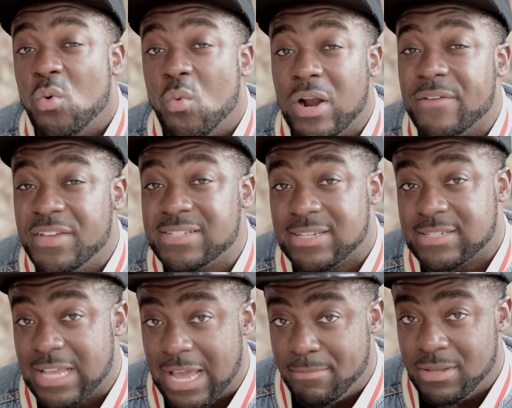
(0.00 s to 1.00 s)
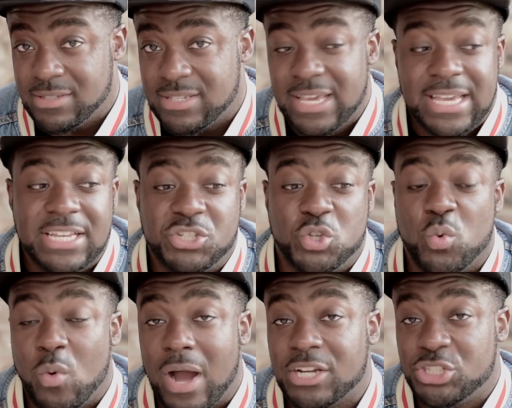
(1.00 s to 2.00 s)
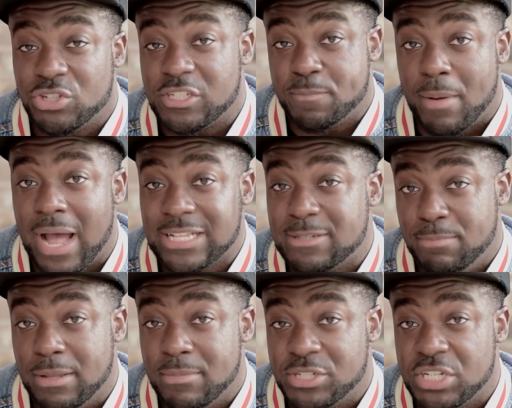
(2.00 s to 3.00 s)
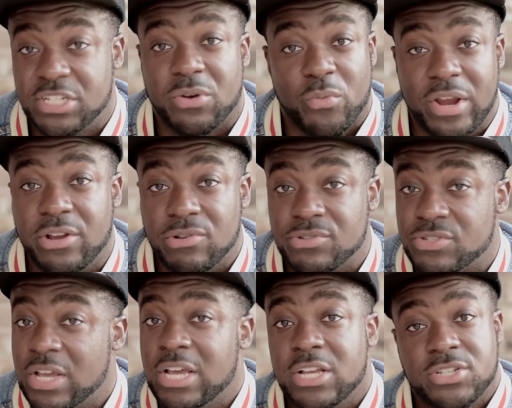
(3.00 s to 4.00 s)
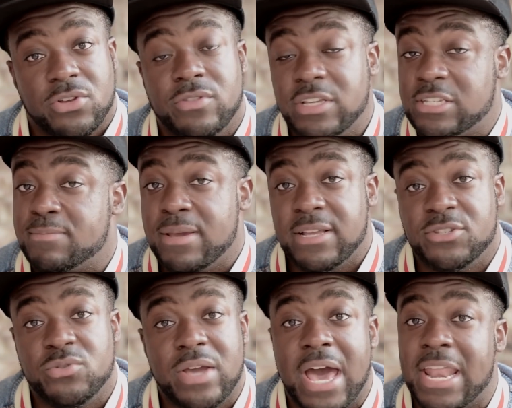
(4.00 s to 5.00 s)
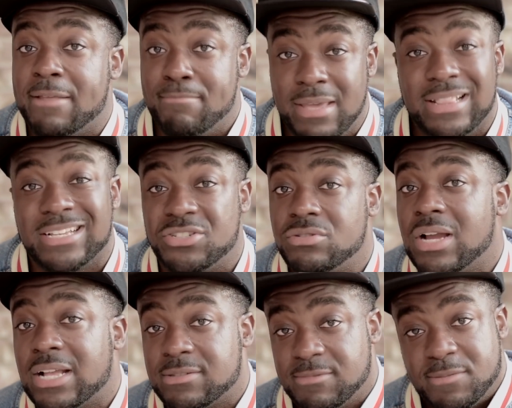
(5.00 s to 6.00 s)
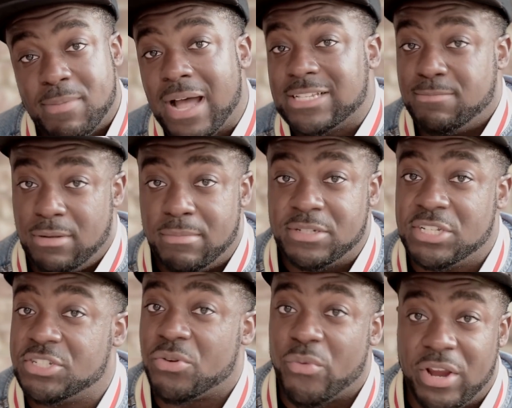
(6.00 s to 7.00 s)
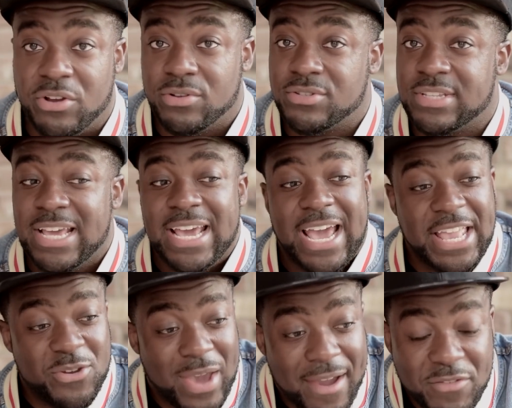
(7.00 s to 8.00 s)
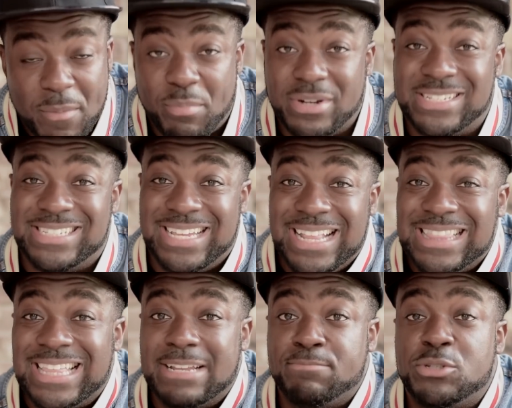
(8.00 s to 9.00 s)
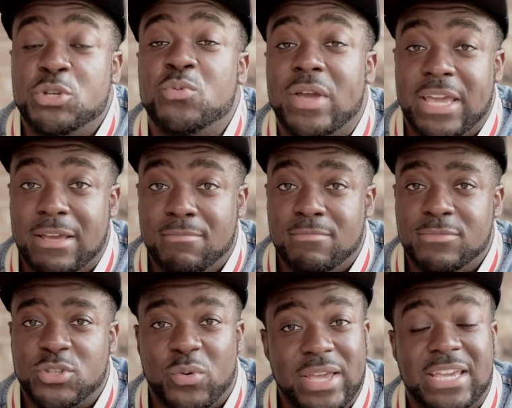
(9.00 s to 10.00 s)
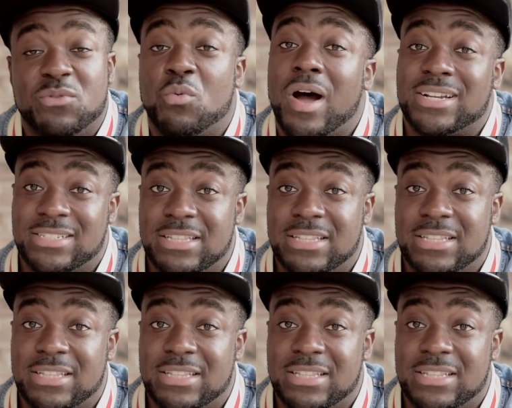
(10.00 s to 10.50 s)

one of his assignments is to wash your spots, blemishes, and wrinkles. So this means you got to admit that you got some spots, blemishes, and wrinkles, and you have to present them to him so he can wash